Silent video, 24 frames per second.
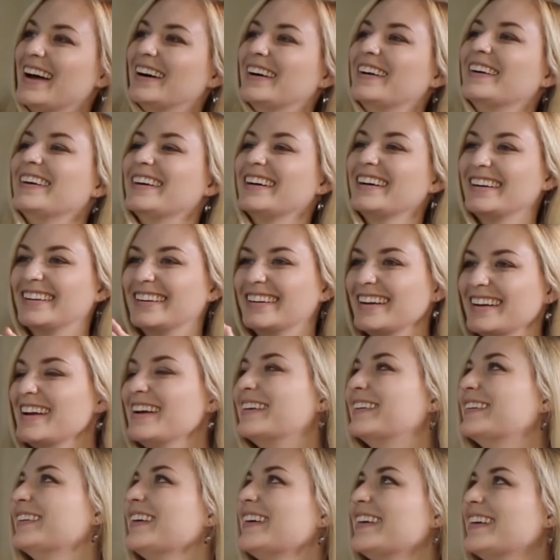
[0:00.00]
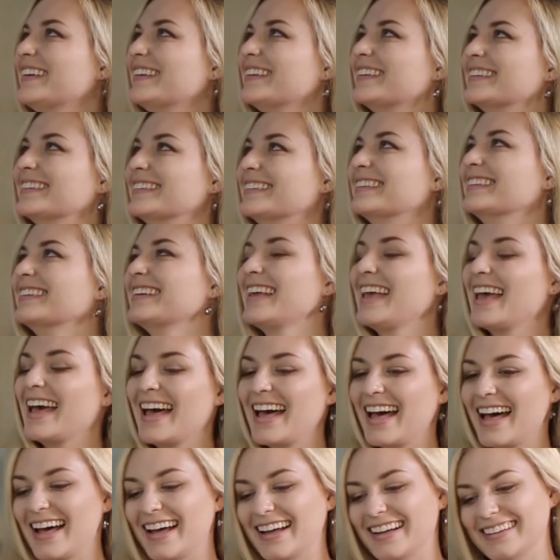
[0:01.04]
too, too soon?
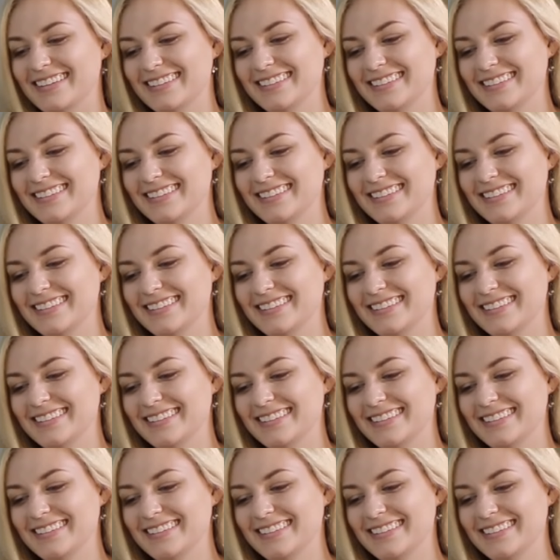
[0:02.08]
Yeah.